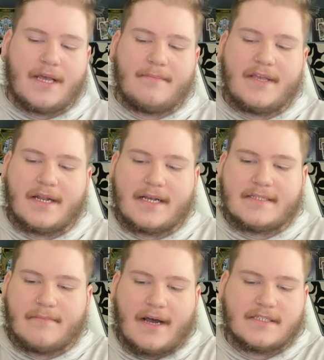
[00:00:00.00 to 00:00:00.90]
can be
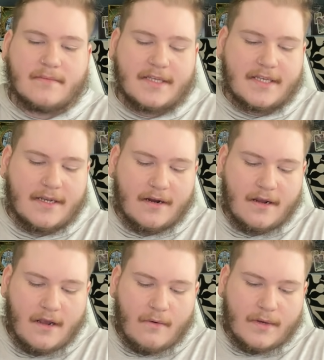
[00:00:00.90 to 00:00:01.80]
connecting possibly
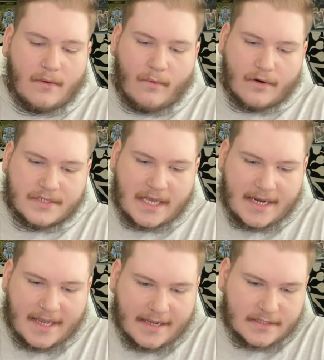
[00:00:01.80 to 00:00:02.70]
here with a water
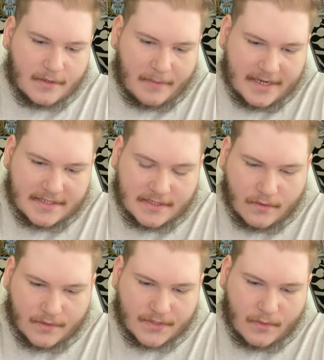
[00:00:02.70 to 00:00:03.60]
sign, Cancer, Pisces,
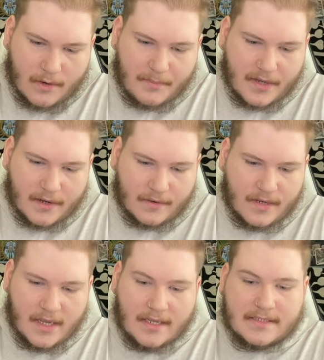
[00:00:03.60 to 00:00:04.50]
or Scorpio.
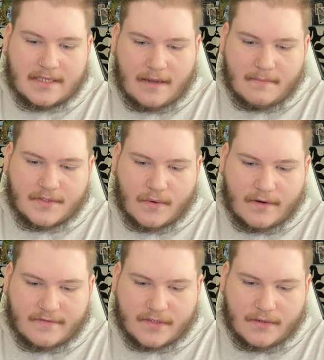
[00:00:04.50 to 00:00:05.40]
Some
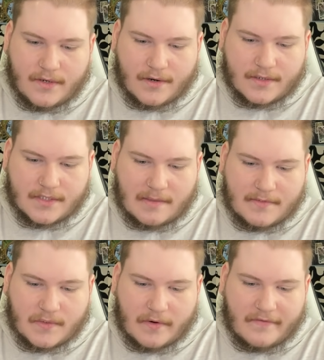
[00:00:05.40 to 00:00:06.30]
sort of suitor, some
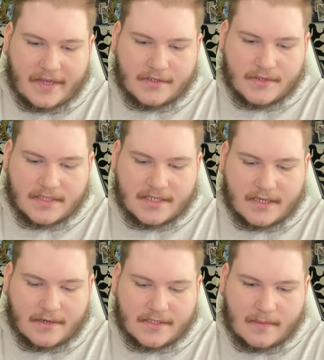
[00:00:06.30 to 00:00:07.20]
sort of interest
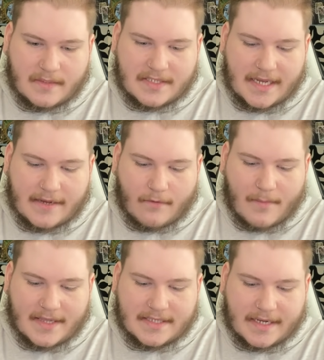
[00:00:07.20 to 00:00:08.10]
here. Someone's taken
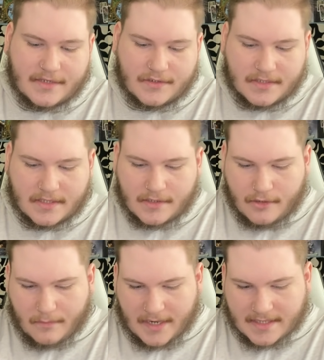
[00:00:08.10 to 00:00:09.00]
romantic interest in
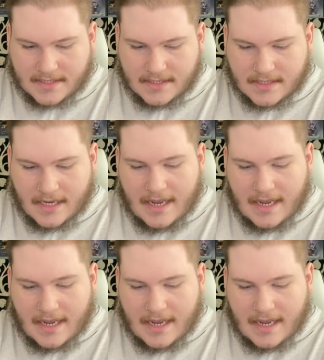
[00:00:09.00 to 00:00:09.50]
you, Pisces,